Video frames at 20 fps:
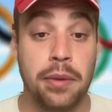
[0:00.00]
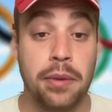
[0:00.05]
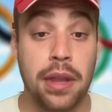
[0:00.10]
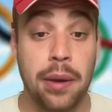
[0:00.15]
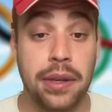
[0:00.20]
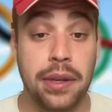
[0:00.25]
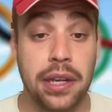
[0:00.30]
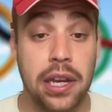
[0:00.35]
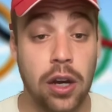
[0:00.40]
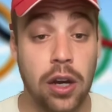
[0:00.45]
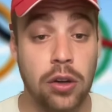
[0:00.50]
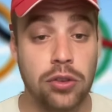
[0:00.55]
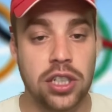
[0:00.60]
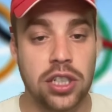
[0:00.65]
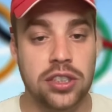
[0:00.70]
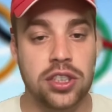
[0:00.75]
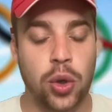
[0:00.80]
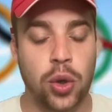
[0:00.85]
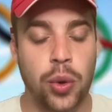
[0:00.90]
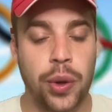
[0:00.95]
there we go.
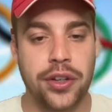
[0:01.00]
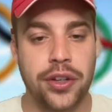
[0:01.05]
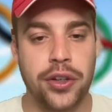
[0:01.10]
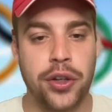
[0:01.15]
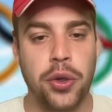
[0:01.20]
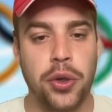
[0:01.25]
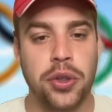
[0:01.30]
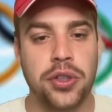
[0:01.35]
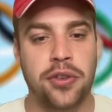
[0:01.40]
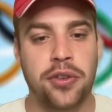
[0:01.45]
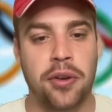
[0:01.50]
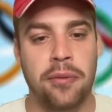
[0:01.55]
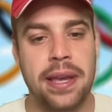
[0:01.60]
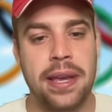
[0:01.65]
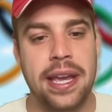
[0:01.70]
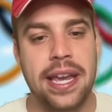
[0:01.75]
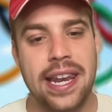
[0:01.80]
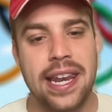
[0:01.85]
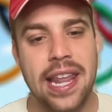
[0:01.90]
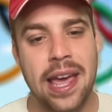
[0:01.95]
Just a quick news from
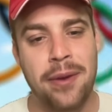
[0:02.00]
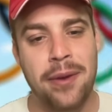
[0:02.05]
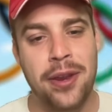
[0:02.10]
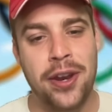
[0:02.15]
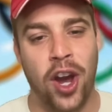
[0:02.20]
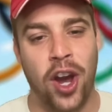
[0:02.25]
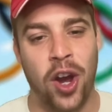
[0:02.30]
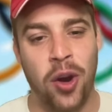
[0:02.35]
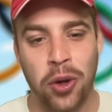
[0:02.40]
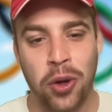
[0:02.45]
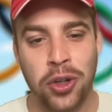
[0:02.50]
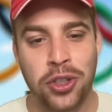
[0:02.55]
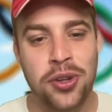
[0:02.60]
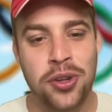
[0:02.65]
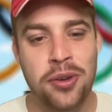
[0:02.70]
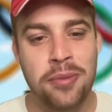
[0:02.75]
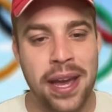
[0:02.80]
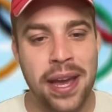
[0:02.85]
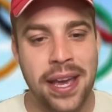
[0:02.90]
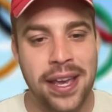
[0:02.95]
me. Let me know what do
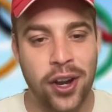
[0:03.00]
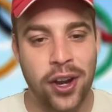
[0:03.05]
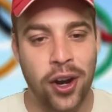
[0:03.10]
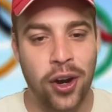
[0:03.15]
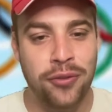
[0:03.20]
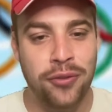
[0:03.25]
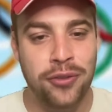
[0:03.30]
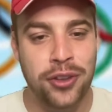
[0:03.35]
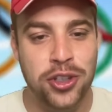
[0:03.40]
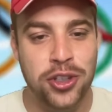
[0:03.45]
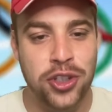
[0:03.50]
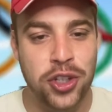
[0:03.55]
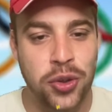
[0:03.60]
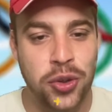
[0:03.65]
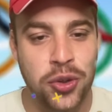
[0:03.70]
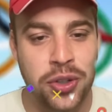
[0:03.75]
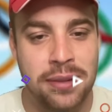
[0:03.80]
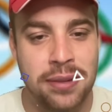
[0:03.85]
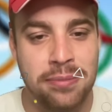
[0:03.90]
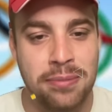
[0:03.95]
you make of the
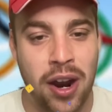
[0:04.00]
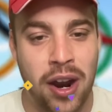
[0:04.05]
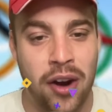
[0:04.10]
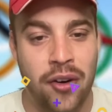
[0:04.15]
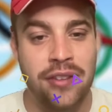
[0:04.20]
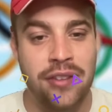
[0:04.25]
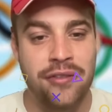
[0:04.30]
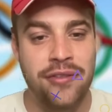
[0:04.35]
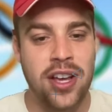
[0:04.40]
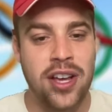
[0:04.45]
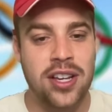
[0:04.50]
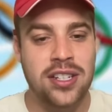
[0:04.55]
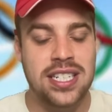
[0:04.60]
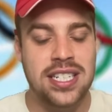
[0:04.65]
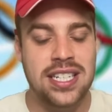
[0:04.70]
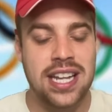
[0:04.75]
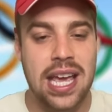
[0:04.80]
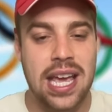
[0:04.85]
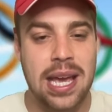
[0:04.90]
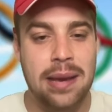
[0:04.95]
Judy Murray
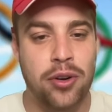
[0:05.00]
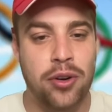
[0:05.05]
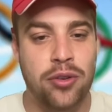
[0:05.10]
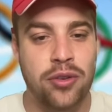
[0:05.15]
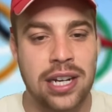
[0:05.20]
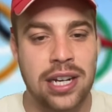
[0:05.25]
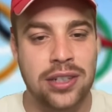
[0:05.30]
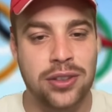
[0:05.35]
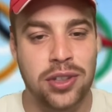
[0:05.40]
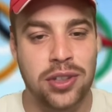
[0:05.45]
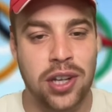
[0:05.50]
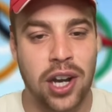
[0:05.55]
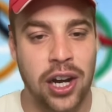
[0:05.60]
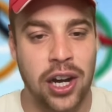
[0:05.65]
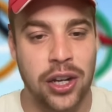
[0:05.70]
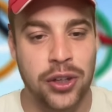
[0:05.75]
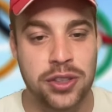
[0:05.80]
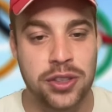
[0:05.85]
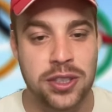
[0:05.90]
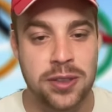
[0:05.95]
versus Emma
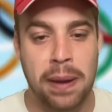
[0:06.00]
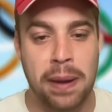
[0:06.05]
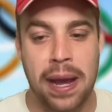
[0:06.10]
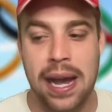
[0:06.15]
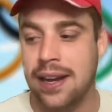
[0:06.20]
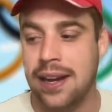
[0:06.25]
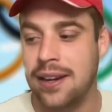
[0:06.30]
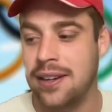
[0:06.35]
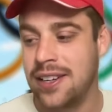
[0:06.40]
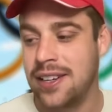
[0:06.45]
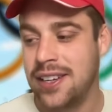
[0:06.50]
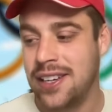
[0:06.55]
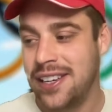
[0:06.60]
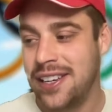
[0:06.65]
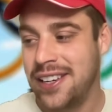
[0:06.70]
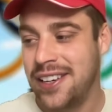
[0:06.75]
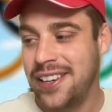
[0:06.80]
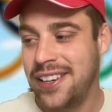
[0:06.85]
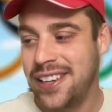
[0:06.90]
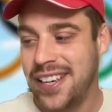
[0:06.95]
Raducanu spat.
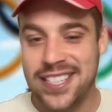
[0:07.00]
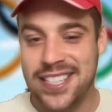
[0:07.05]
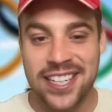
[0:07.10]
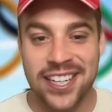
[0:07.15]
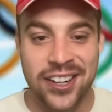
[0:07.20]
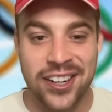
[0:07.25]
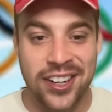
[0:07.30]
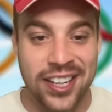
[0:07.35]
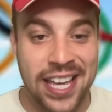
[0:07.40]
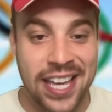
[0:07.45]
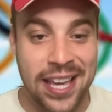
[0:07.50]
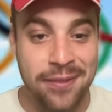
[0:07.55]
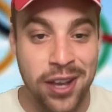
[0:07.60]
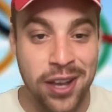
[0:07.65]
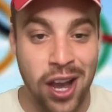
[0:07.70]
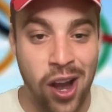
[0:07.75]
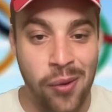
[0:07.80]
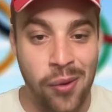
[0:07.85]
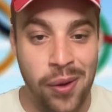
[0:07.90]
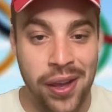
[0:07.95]
Is it going to keep
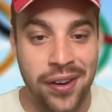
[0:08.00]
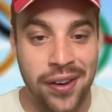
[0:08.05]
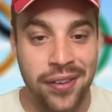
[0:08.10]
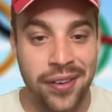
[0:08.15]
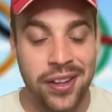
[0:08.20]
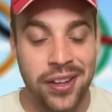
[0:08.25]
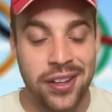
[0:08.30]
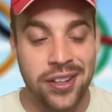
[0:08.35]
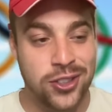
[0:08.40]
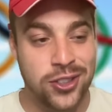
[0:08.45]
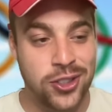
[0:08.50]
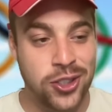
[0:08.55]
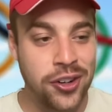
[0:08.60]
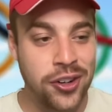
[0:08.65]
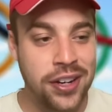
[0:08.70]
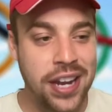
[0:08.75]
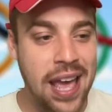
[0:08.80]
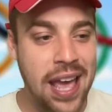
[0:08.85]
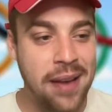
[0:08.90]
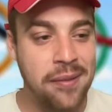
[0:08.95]
going?
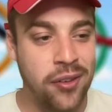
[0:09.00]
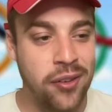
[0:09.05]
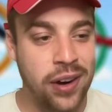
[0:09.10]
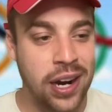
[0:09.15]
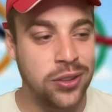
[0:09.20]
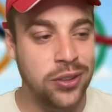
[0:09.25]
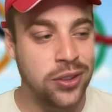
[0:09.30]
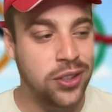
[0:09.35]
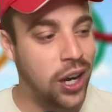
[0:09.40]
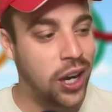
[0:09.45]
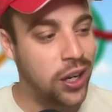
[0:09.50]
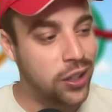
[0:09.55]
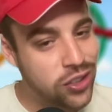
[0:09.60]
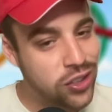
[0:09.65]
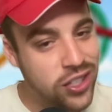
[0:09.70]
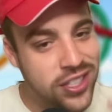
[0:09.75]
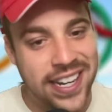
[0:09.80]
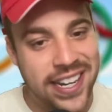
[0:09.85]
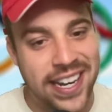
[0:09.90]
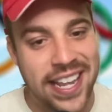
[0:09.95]
Should Emma Raducanu
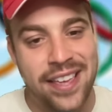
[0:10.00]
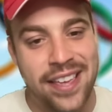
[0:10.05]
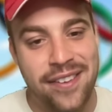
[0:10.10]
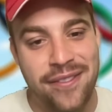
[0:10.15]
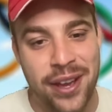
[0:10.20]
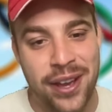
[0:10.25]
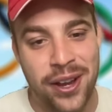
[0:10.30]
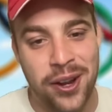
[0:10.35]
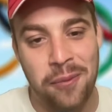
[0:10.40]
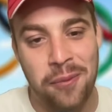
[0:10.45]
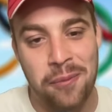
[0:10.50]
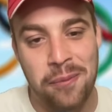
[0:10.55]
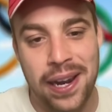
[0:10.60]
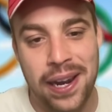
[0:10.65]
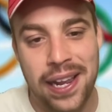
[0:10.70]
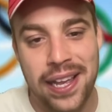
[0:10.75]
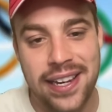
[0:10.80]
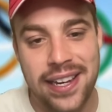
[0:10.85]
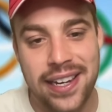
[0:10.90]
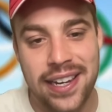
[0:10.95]
just leave it
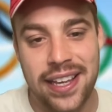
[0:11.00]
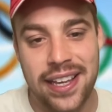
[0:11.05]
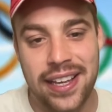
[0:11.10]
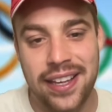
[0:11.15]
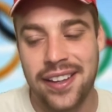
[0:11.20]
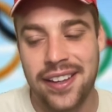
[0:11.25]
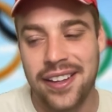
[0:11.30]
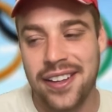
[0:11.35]
completely?